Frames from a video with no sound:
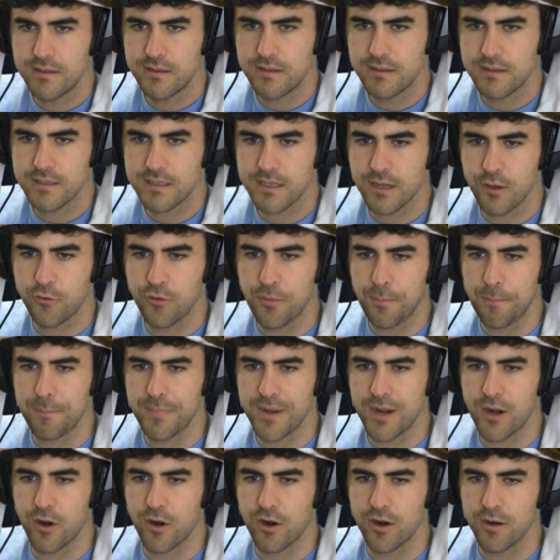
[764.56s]
Let's go to the
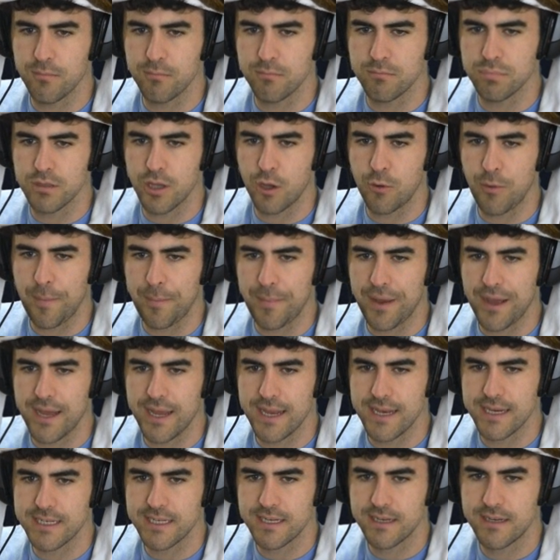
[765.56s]
mirror and blow a
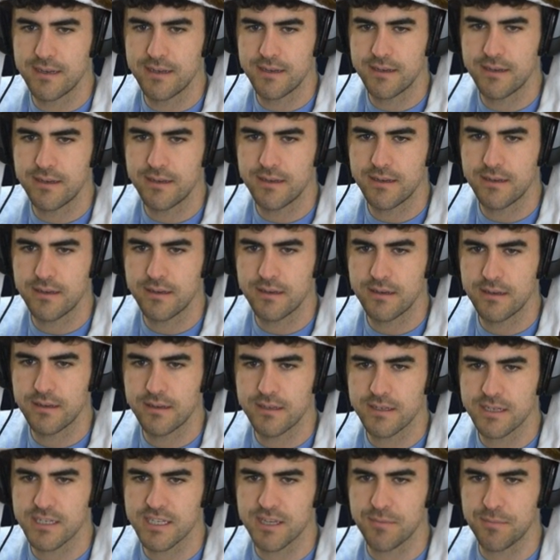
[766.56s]
mind.
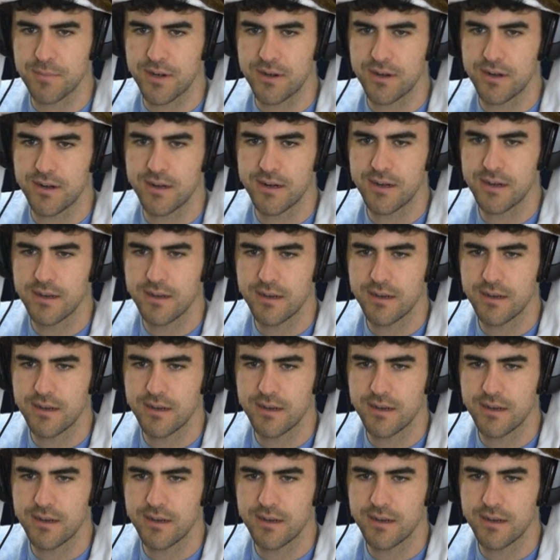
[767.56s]
Is this the mirror?